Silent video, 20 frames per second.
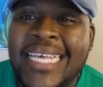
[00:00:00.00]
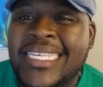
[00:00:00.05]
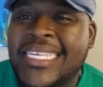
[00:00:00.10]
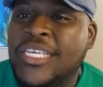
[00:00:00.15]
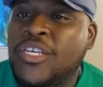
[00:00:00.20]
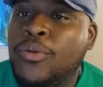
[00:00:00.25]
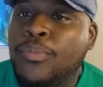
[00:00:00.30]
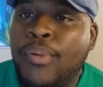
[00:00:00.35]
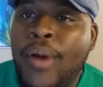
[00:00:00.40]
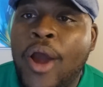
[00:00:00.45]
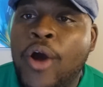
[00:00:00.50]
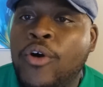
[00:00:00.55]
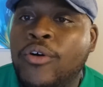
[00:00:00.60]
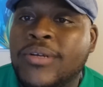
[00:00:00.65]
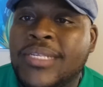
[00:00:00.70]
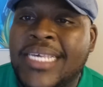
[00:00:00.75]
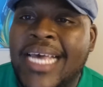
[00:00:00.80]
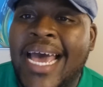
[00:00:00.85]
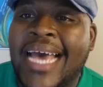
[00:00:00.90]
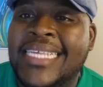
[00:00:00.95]
and say you
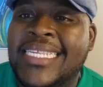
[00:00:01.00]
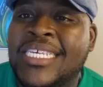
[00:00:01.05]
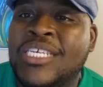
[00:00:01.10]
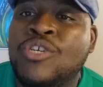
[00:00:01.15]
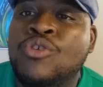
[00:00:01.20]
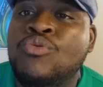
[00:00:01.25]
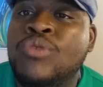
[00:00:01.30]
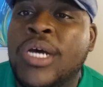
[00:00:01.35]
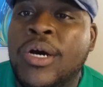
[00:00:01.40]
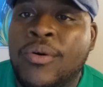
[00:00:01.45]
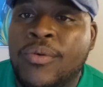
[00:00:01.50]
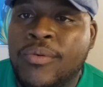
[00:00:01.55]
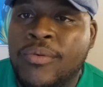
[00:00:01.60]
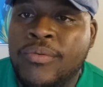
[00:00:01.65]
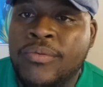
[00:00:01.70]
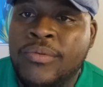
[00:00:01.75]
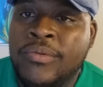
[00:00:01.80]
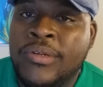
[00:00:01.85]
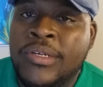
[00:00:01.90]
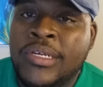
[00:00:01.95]
prioritize and you don't.
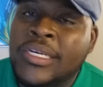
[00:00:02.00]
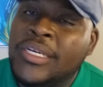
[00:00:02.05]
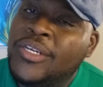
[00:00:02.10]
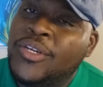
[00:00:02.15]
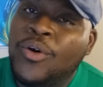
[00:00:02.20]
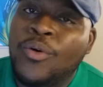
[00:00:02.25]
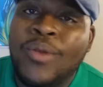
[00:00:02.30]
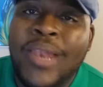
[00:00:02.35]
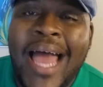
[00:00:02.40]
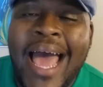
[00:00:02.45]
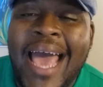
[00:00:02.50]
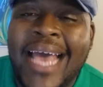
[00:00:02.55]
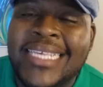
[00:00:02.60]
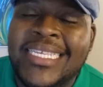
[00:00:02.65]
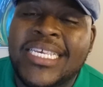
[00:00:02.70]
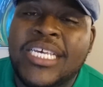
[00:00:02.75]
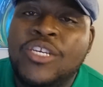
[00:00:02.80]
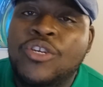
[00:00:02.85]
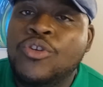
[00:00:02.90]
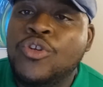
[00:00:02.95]
Don't lie and
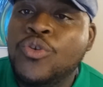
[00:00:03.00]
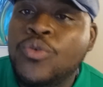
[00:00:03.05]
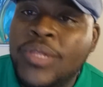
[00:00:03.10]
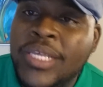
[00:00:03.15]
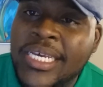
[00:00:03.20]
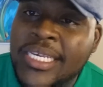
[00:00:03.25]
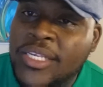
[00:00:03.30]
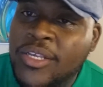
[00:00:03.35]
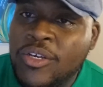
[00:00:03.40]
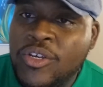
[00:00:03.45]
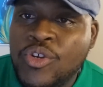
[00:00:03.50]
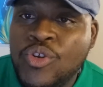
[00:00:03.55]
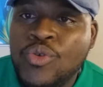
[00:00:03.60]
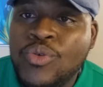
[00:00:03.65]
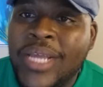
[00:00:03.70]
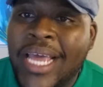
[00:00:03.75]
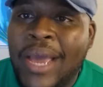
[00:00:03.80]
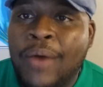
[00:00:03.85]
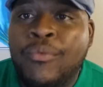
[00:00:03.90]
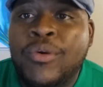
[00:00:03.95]
say you do this or you
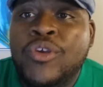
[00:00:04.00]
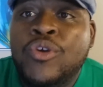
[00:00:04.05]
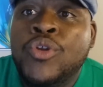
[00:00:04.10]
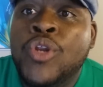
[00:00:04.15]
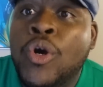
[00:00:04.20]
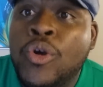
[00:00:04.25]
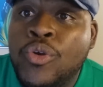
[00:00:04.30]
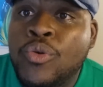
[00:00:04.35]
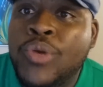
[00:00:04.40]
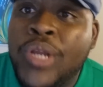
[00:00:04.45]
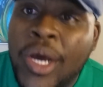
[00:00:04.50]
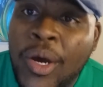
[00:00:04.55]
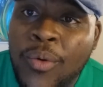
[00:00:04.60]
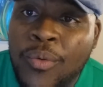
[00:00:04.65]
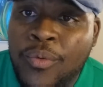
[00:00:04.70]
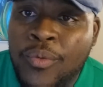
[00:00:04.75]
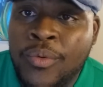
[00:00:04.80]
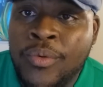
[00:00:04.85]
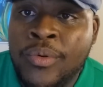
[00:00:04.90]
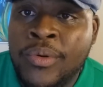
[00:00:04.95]
do that when you know you
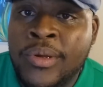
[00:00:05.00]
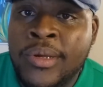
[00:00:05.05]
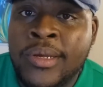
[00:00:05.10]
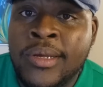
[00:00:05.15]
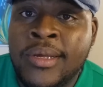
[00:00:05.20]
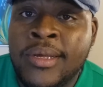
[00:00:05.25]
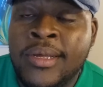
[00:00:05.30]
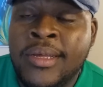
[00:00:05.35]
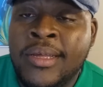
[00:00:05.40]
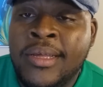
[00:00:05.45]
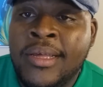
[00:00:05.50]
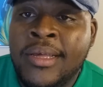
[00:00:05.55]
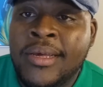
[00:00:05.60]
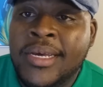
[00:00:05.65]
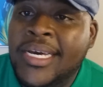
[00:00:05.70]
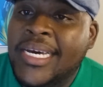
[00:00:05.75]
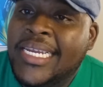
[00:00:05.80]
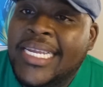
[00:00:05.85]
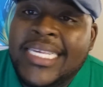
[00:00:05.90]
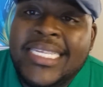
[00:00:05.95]
don't.
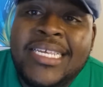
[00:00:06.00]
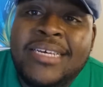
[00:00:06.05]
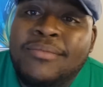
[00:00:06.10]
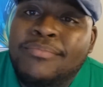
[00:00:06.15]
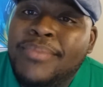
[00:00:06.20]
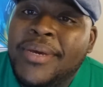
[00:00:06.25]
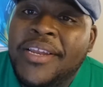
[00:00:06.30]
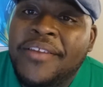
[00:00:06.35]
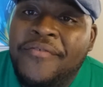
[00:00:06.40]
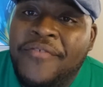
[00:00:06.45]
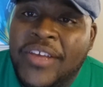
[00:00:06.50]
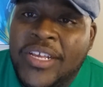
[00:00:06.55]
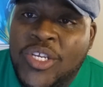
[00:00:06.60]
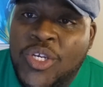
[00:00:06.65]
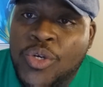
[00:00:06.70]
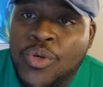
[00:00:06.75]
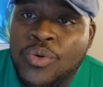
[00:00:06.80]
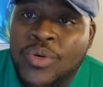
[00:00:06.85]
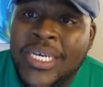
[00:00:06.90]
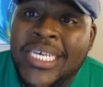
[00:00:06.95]
Because it don't
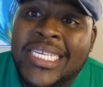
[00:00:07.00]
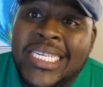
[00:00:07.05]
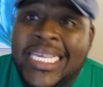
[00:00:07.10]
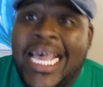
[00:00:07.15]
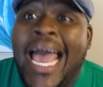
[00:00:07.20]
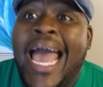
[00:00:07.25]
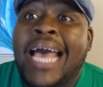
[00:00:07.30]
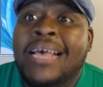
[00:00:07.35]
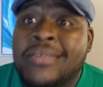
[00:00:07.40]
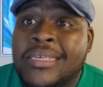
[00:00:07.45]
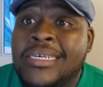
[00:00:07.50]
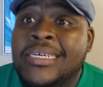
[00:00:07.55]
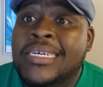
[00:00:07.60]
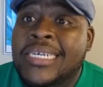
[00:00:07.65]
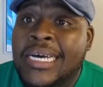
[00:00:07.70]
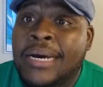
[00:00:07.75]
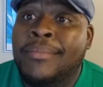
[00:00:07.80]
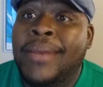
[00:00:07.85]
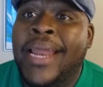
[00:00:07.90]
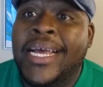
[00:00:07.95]
benefit you. It sounds
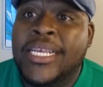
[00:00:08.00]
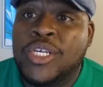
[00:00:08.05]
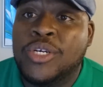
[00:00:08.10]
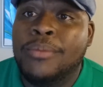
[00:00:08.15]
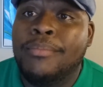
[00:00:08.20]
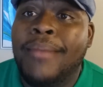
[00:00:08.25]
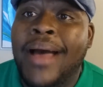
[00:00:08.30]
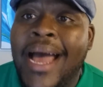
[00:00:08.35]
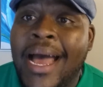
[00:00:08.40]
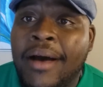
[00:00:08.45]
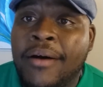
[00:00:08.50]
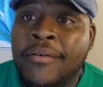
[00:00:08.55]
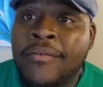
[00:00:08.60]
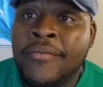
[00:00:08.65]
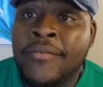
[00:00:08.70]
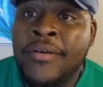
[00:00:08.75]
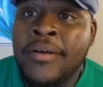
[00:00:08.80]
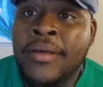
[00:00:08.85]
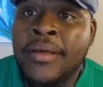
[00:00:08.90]
good coming out your mouth,